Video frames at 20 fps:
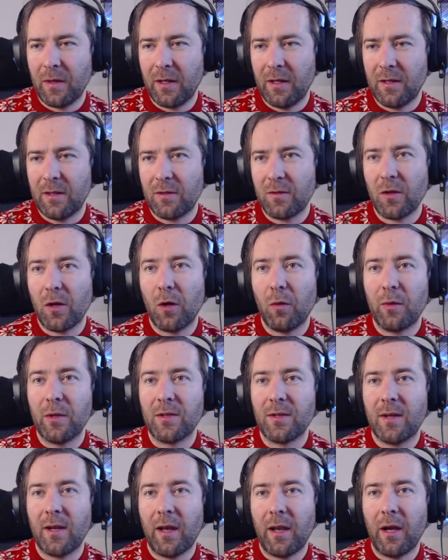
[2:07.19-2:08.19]
It's
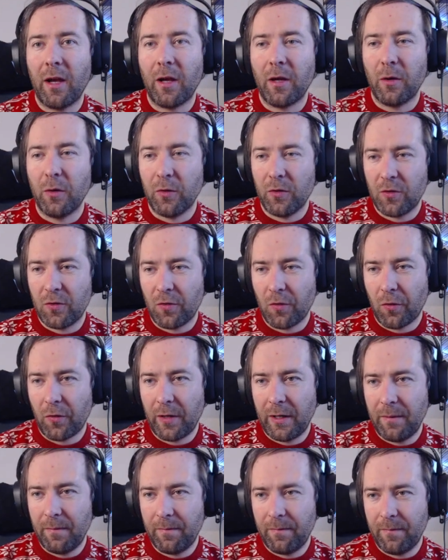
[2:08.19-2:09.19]
always got a good
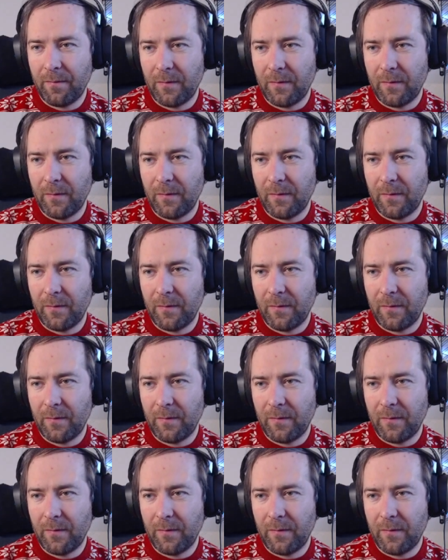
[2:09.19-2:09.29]
story.